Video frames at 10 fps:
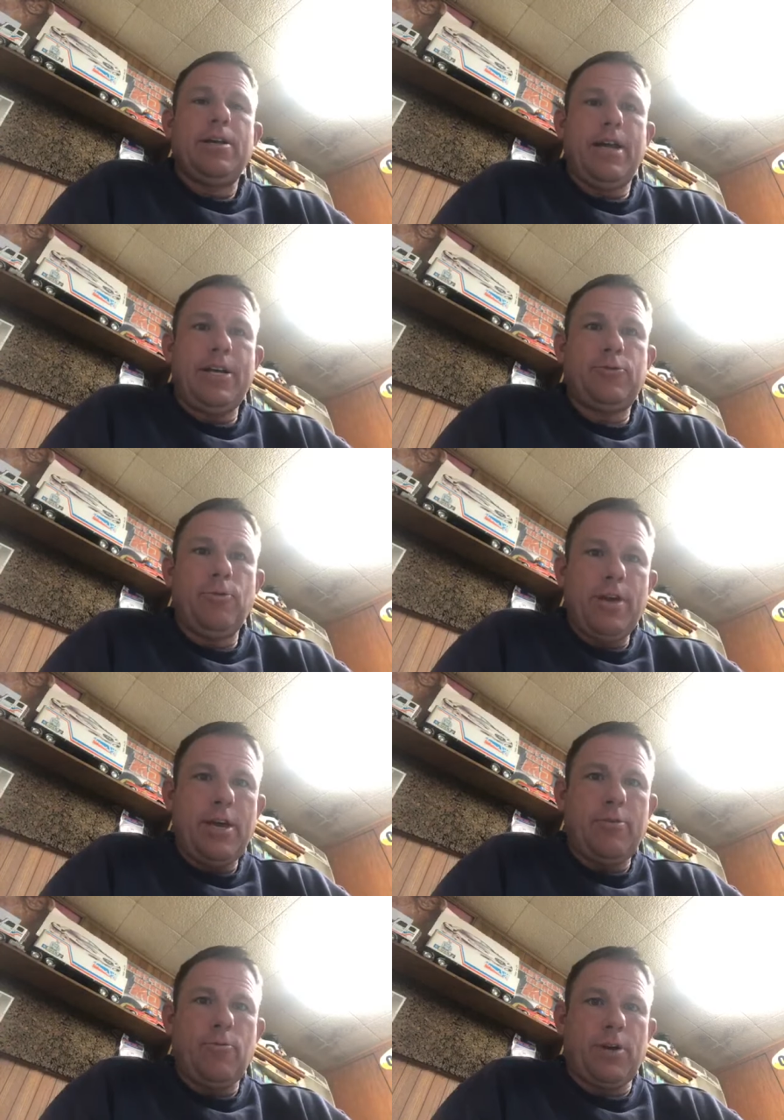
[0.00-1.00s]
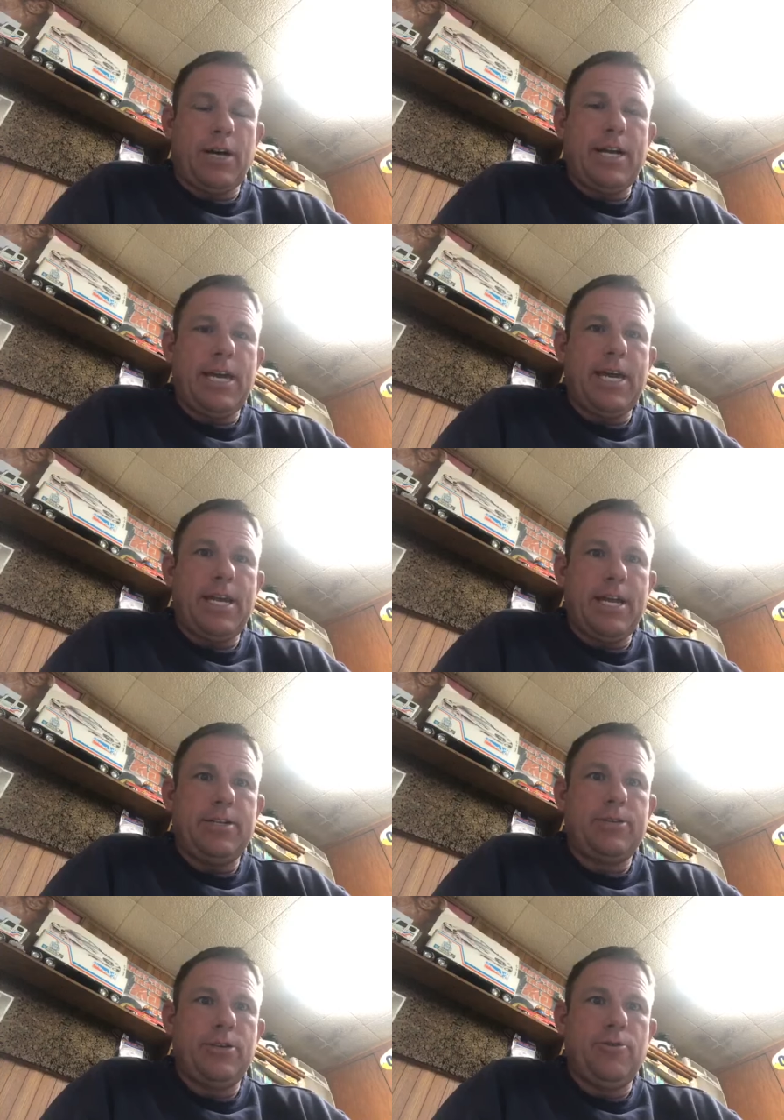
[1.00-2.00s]
Next week, we're going to get
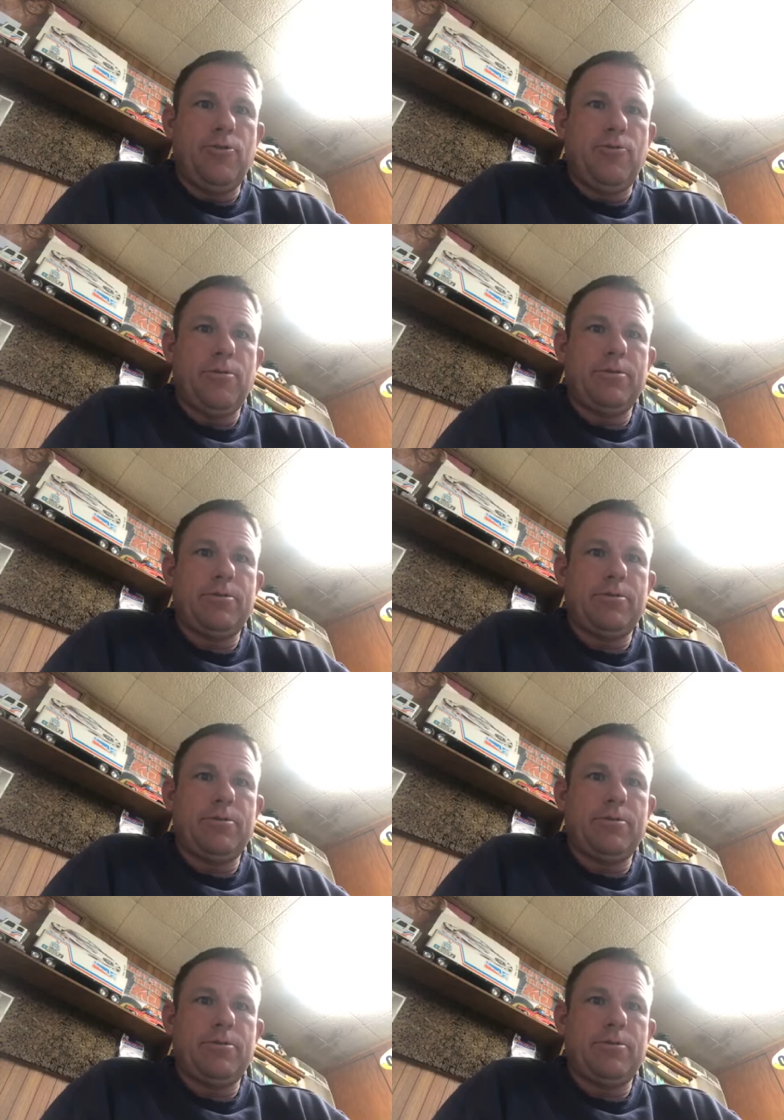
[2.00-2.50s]
into